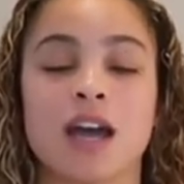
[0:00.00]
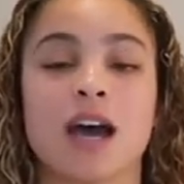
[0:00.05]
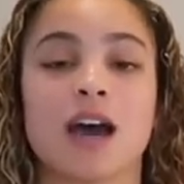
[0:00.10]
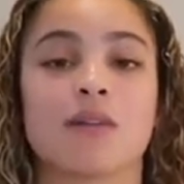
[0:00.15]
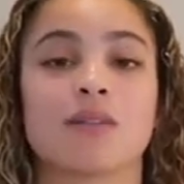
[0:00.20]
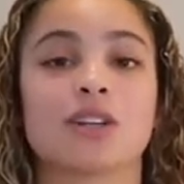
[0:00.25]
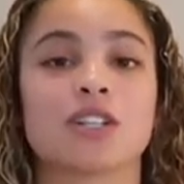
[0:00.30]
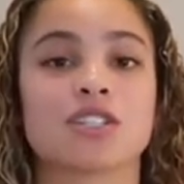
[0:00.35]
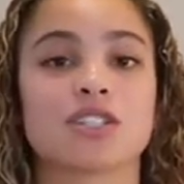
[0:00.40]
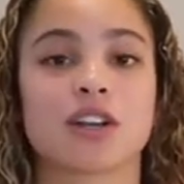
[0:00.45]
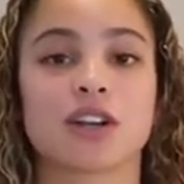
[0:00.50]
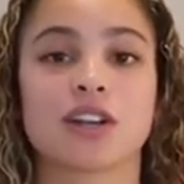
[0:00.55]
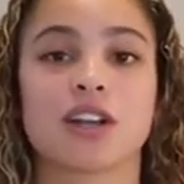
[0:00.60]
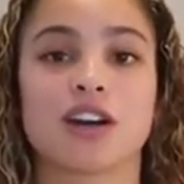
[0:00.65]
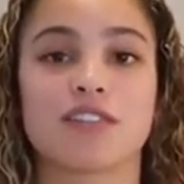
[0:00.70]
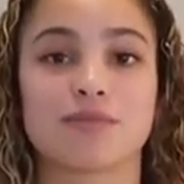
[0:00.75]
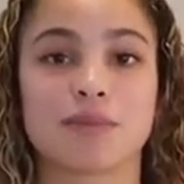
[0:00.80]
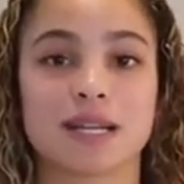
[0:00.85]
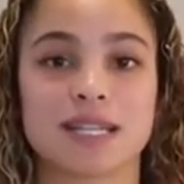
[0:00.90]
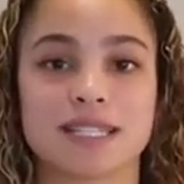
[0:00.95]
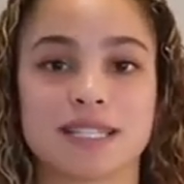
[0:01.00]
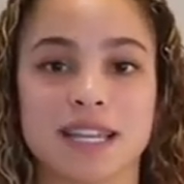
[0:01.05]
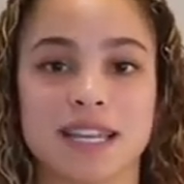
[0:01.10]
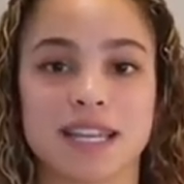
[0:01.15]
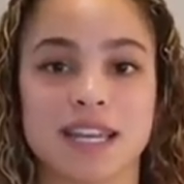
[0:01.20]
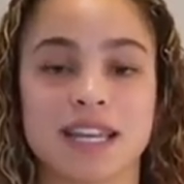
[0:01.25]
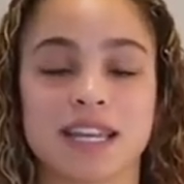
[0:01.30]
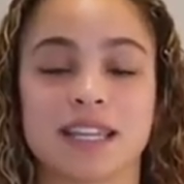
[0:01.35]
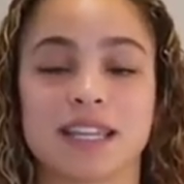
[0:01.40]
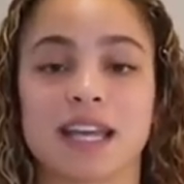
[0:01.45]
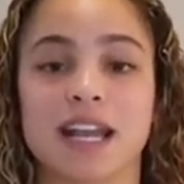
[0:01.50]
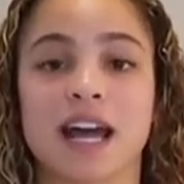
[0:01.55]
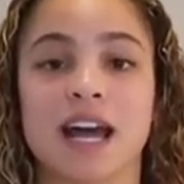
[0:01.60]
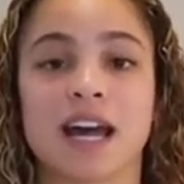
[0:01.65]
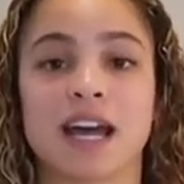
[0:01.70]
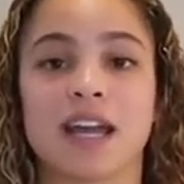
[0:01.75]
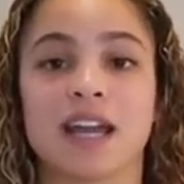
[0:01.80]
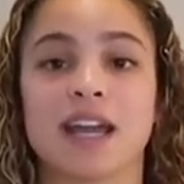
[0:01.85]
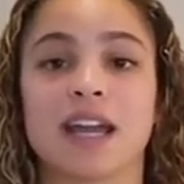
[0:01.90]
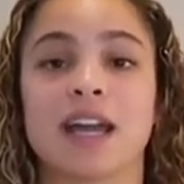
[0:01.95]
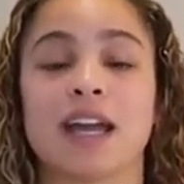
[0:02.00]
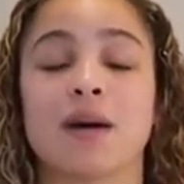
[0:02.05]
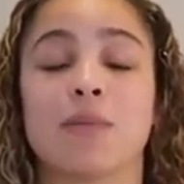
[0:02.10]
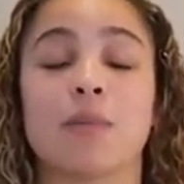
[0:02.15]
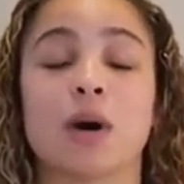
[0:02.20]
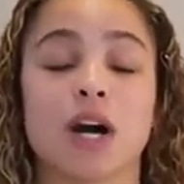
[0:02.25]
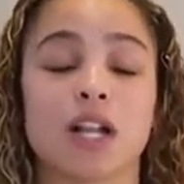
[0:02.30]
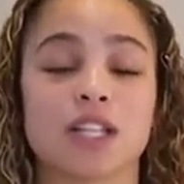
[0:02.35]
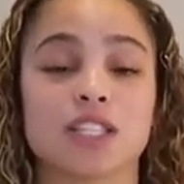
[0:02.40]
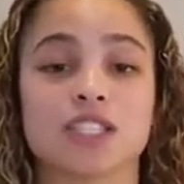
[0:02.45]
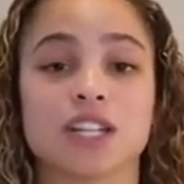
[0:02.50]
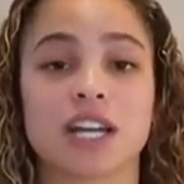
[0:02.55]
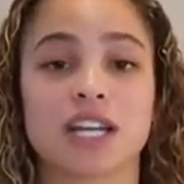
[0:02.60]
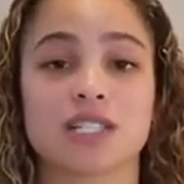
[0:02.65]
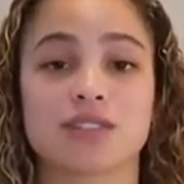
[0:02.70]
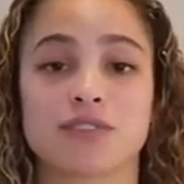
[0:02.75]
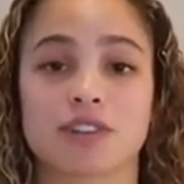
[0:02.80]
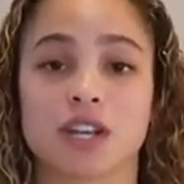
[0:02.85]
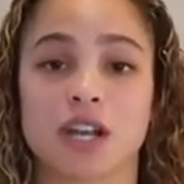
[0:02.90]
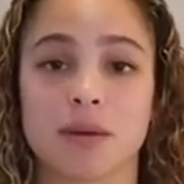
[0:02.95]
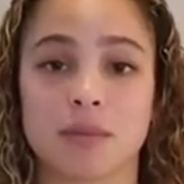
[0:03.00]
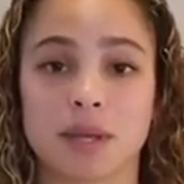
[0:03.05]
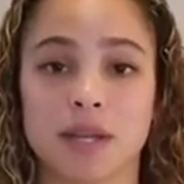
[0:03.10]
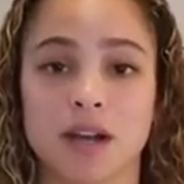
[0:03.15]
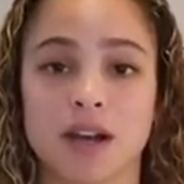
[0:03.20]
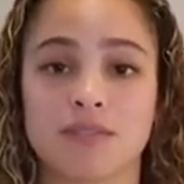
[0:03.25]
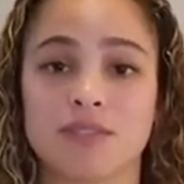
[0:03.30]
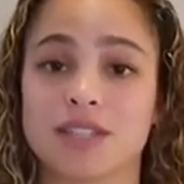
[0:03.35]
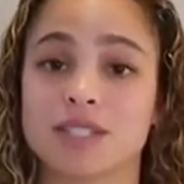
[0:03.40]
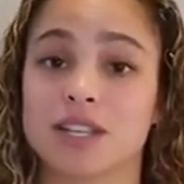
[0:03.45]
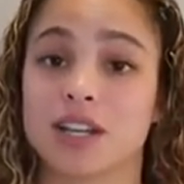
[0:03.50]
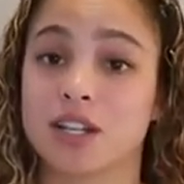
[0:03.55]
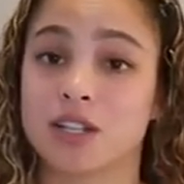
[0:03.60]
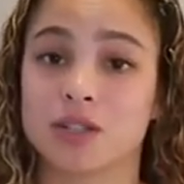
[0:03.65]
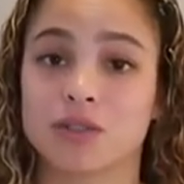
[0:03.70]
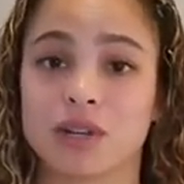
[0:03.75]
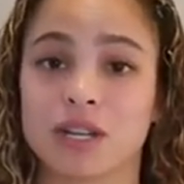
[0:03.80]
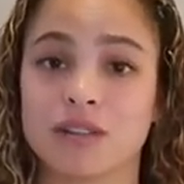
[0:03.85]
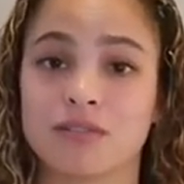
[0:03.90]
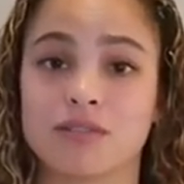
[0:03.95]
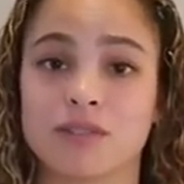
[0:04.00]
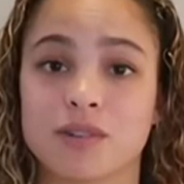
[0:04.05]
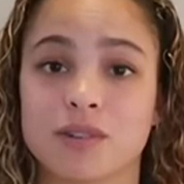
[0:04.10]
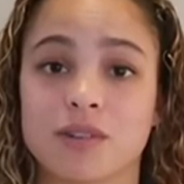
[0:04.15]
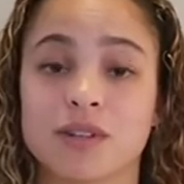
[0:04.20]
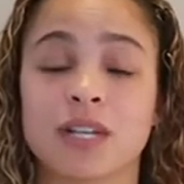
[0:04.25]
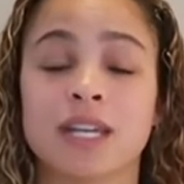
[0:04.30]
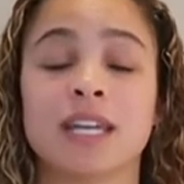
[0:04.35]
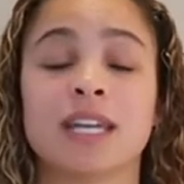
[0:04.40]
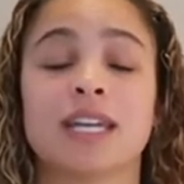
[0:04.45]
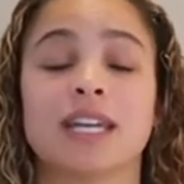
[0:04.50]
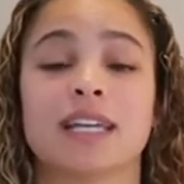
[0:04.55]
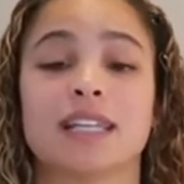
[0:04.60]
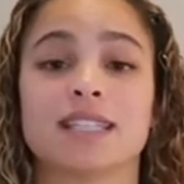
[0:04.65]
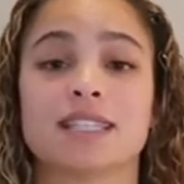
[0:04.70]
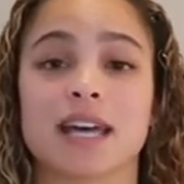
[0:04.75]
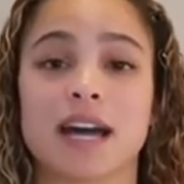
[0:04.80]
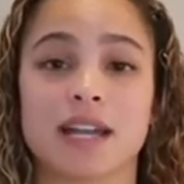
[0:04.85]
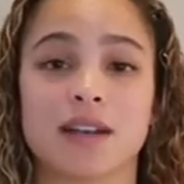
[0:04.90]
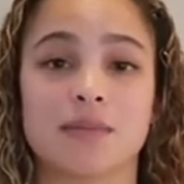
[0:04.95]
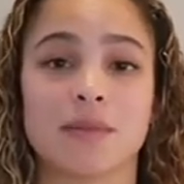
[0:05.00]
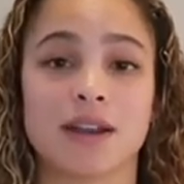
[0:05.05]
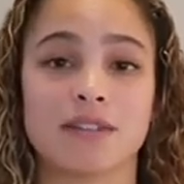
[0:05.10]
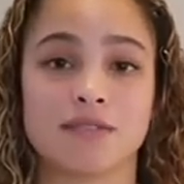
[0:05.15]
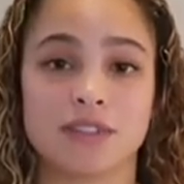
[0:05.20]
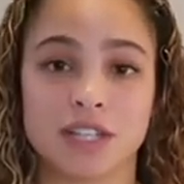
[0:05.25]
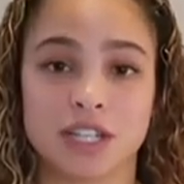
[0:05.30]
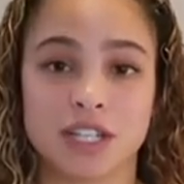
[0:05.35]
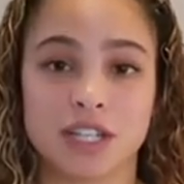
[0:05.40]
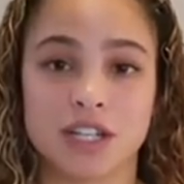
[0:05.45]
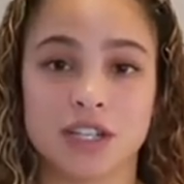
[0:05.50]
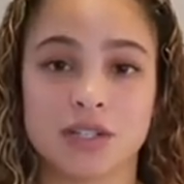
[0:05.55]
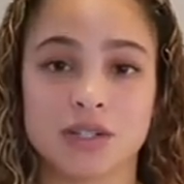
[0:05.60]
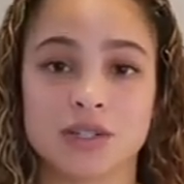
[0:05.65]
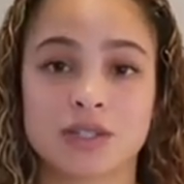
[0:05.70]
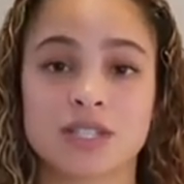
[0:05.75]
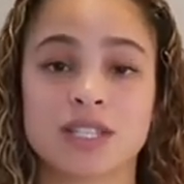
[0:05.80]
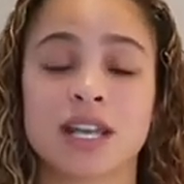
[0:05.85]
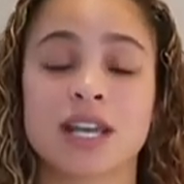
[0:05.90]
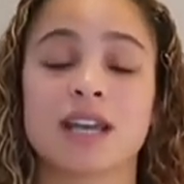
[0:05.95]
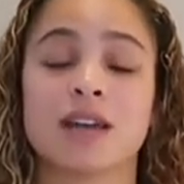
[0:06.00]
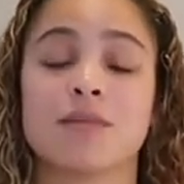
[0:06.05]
I want to start off by saying that I apologize for coming off as ungrateful inside of my videos.